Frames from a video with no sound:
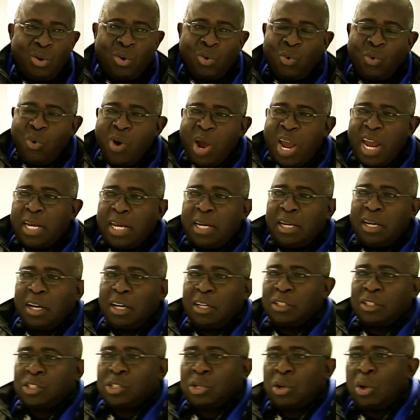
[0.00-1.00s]
When
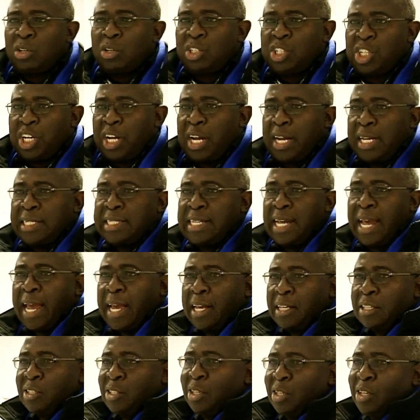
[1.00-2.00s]
a soldier
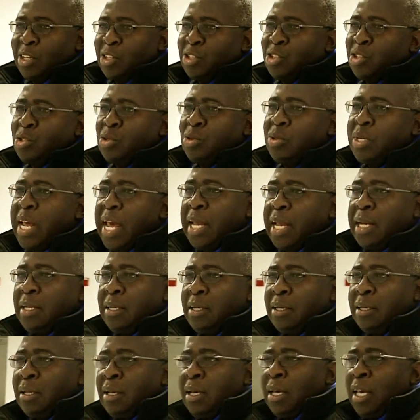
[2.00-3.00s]
attacks a
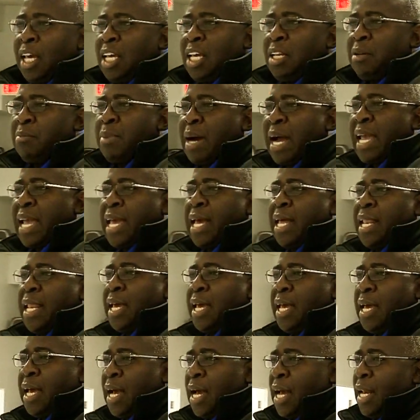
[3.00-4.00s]
student in
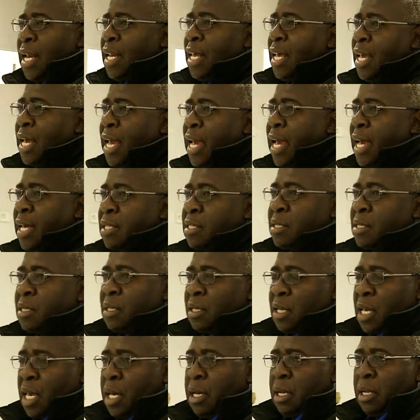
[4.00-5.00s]
Bayele and he gets
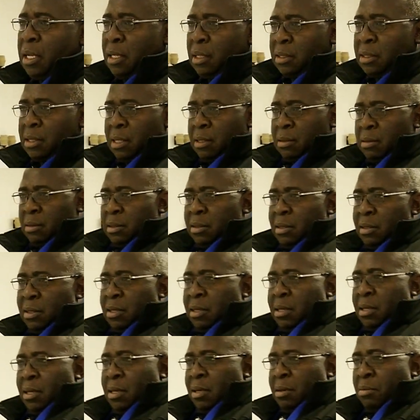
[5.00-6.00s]
killed
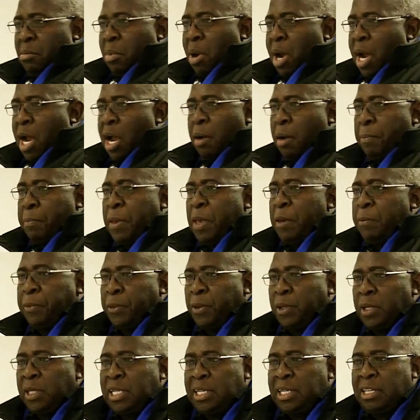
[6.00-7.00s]
by our
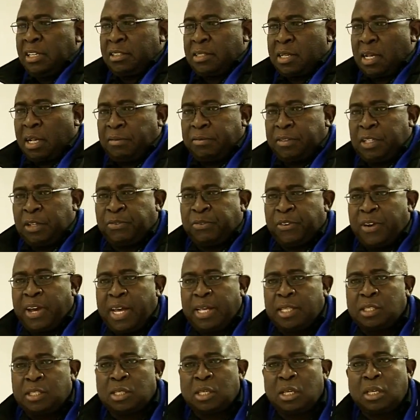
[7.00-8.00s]
people in the
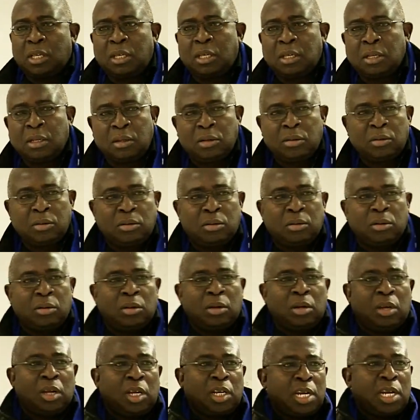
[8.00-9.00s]
self-defense,
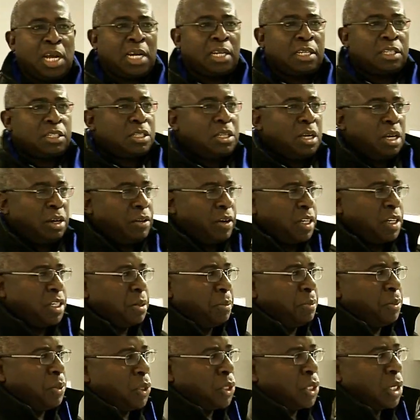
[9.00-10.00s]
that is not
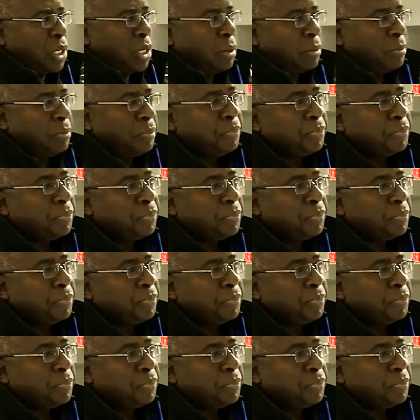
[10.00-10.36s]
retribution.